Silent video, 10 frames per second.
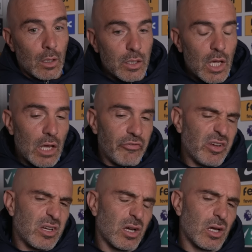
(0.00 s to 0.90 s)
Yeah, I
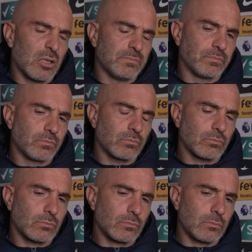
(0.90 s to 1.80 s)
think
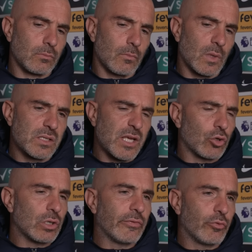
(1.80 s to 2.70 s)

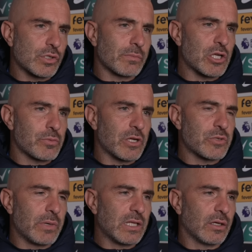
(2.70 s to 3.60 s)
second half was much,
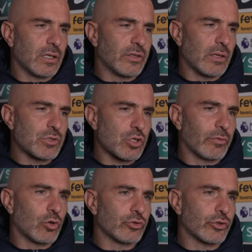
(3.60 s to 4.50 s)
much better in terms
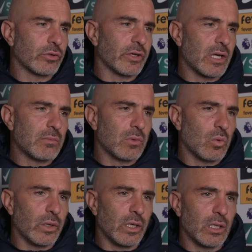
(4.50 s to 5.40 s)
of control the game.
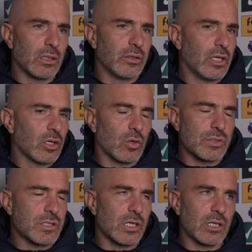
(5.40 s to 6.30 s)
We didn't
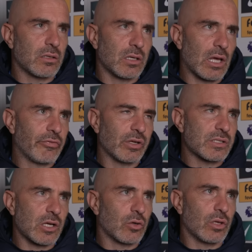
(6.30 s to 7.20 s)
concede nothing
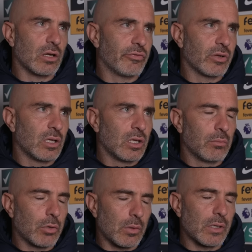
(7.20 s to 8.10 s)
second half.
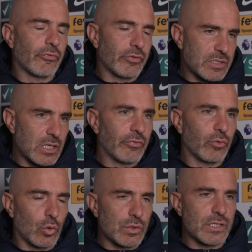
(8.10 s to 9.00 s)
Probably first half
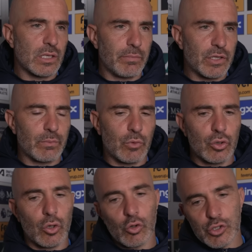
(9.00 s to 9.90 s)
we conceded a bit
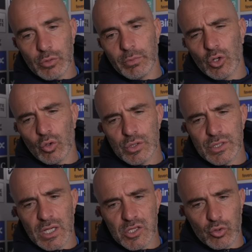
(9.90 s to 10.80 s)
more, also because
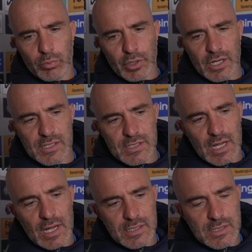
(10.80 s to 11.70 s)
they surprised
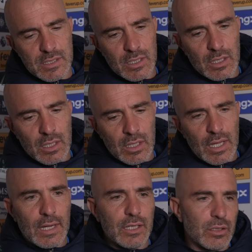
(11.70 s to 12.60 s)
us
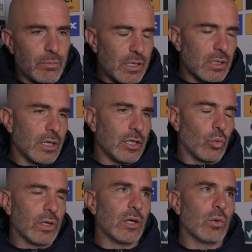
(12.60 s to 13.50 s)
a little bit in the
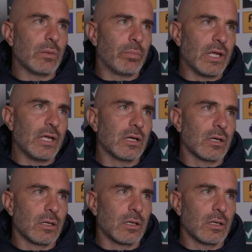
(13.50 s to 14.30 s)
way they were playing.